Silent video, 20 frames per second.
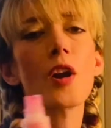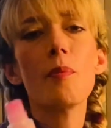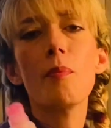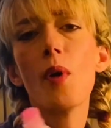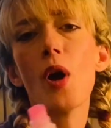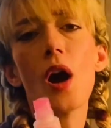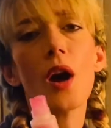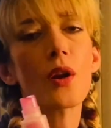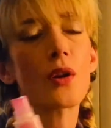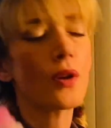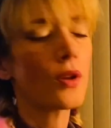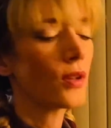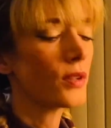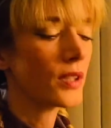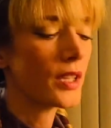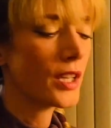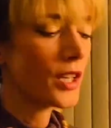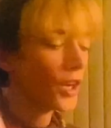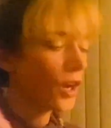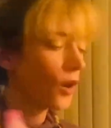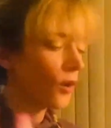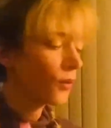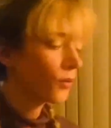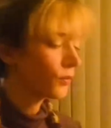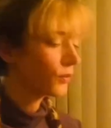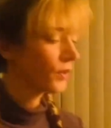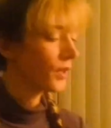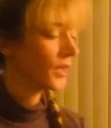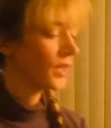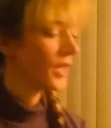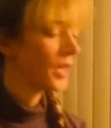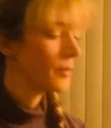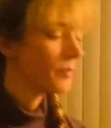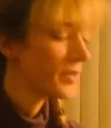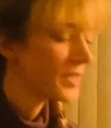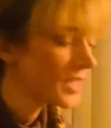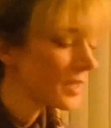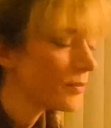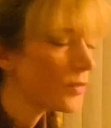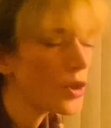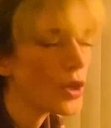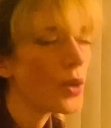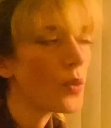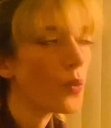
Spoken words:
bottle, you know, but some good